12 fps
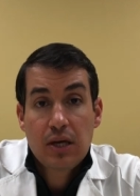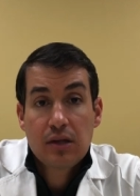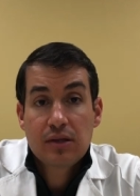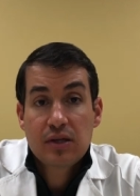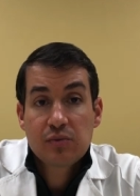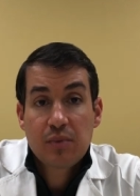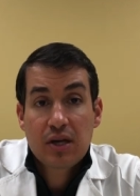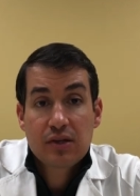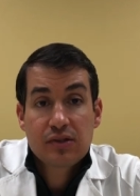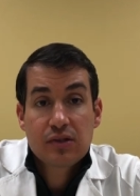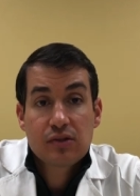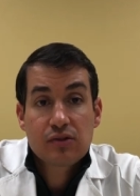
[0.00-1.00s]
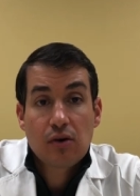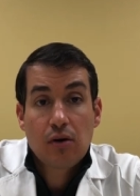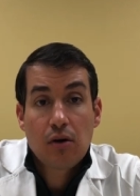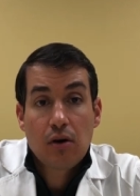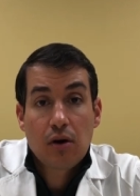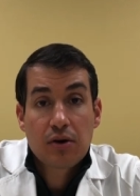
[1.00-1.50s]
These medicines
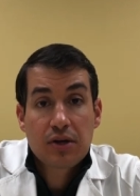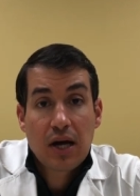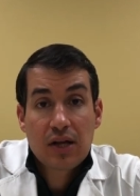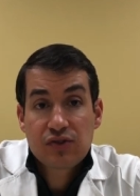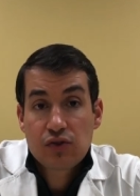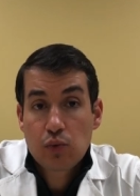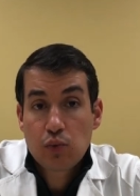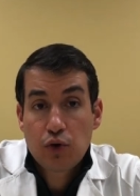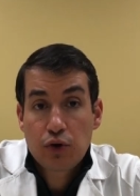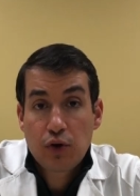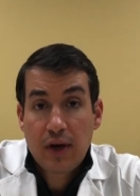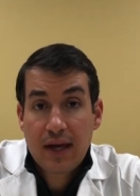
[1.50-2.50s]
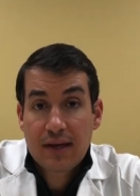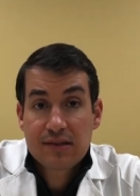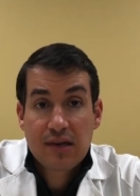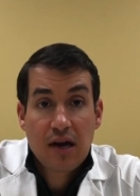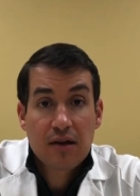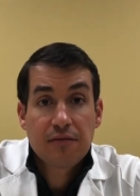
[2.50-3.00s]
are non-steroidal
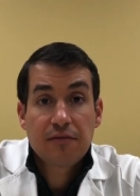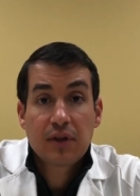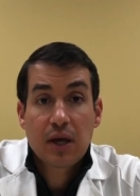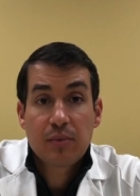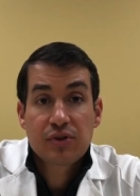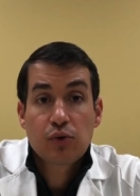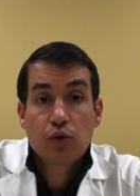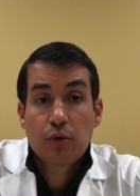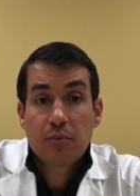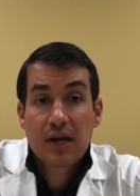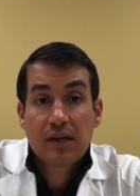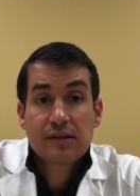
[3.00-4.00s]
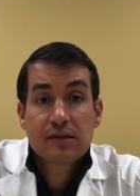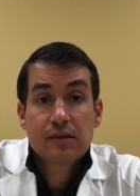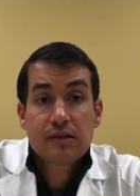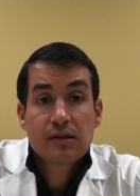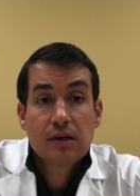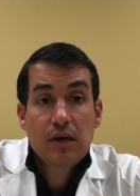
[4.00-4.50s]
anti-inflammatory
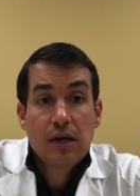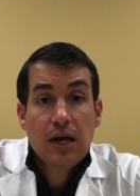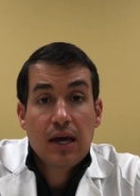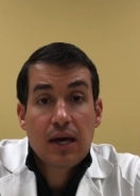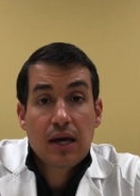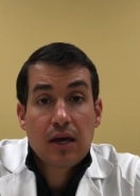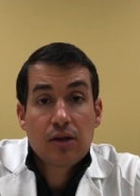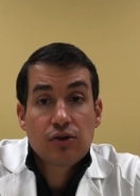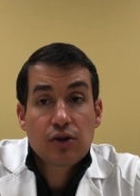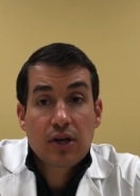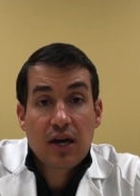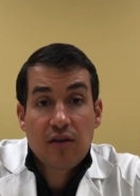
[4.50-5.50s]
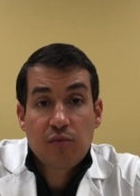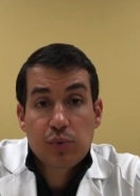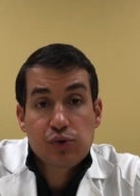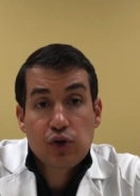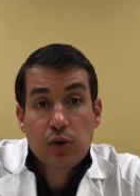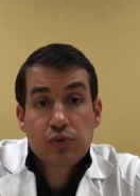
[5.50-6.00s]
medicines, and you're going to have
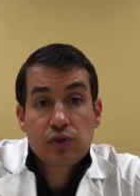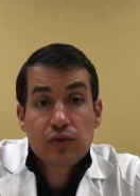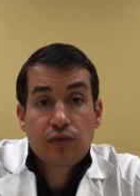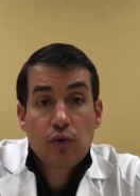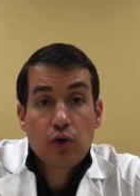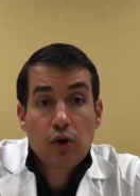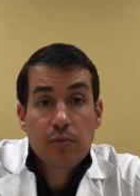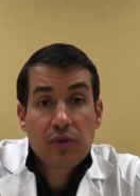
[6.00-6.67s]
prescriptions for them.